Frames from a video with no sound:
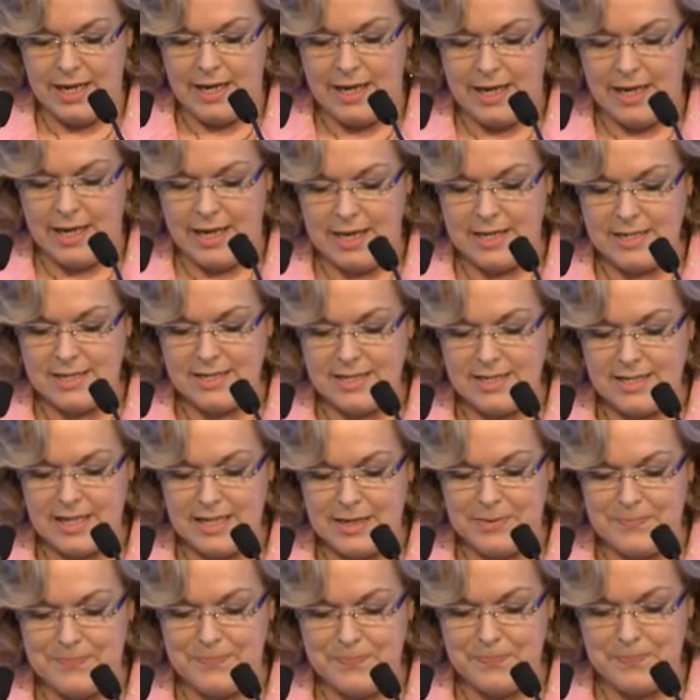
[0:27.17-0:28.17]
And
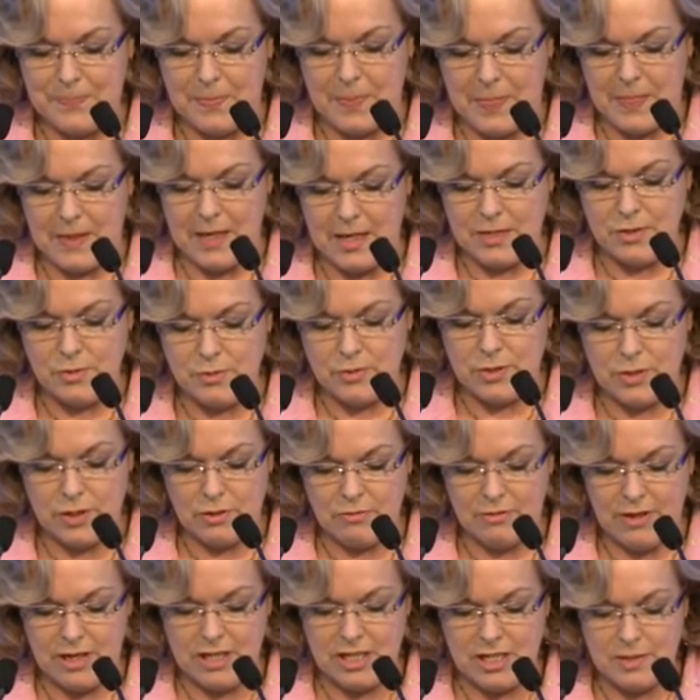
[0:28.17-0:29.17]
um, it's also
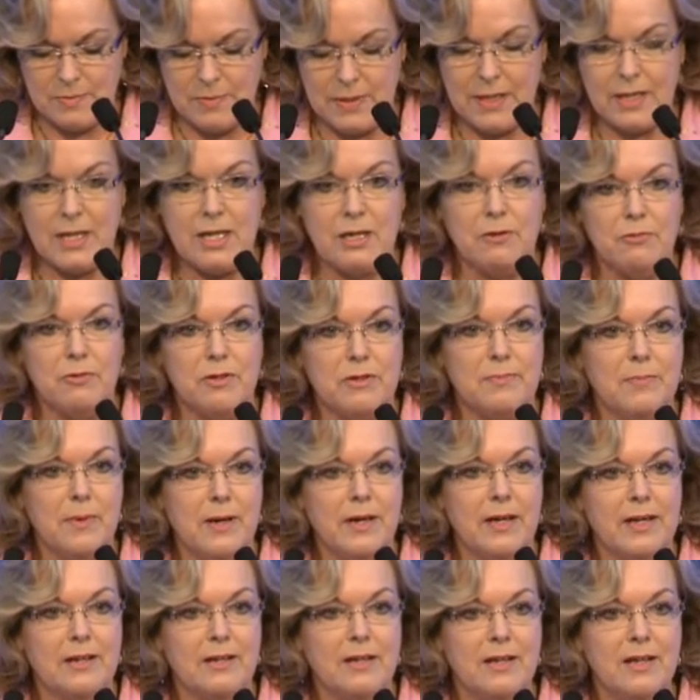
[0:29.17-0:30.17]
great to be here with
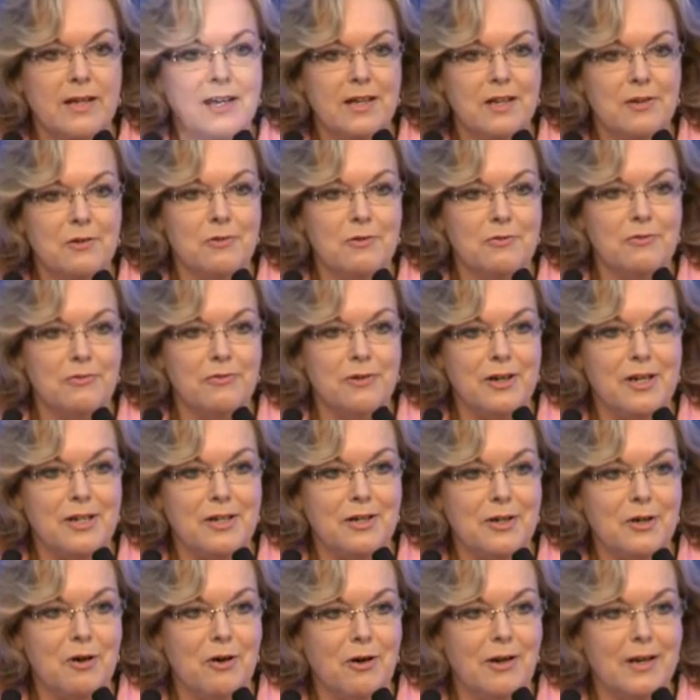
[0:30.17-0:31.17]
my good friend
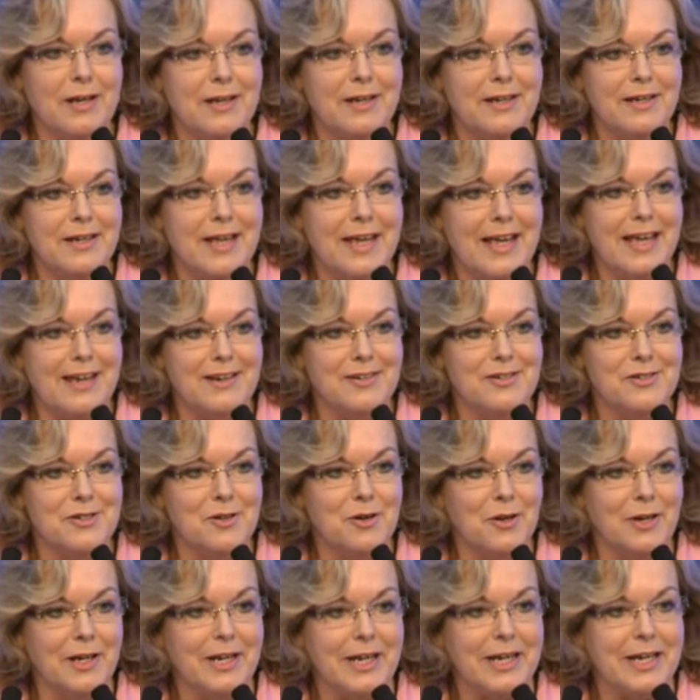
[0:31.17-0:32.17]
and colleague Anne
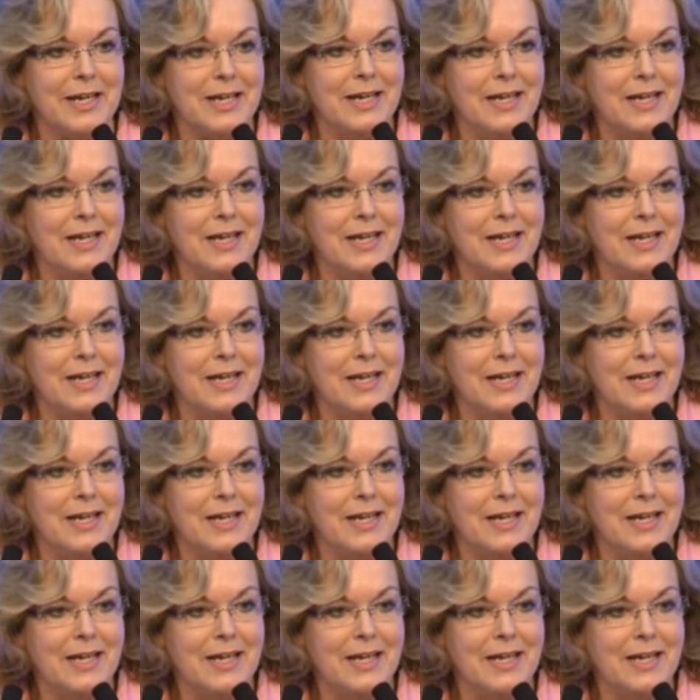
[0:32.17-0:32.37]
Tolley,